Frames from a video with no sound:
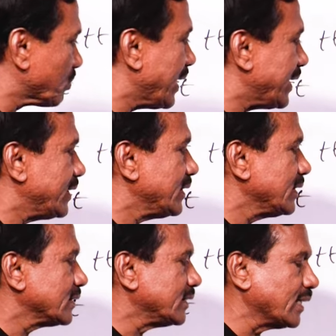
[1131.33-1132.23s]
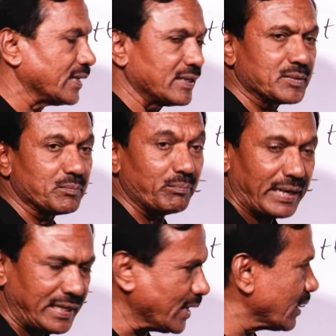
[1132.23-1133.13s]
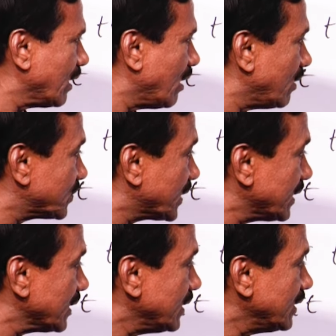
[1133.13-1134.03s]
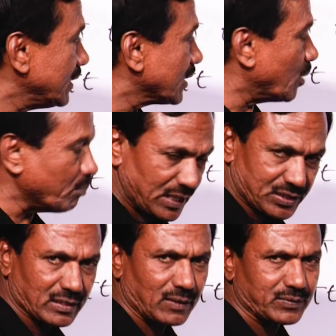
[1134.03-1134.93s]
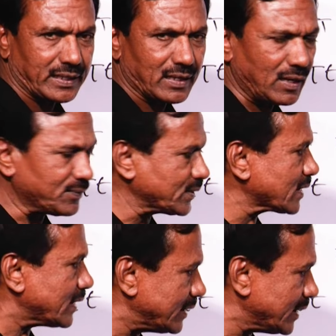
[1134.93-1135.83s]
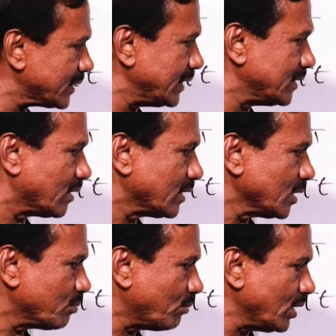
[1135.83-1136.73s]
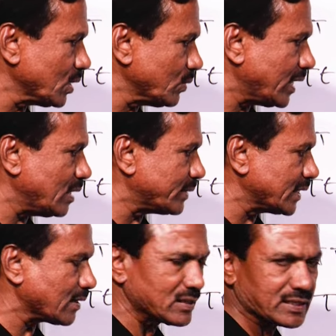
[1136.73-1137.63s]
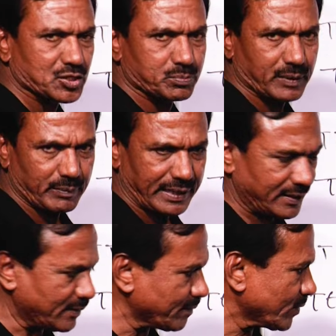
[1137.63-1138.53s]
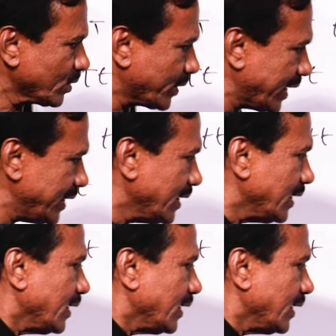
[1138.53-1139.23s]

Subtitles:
by the Mendel after completion of the, after conducting the monohybrid cross experiment. Okay.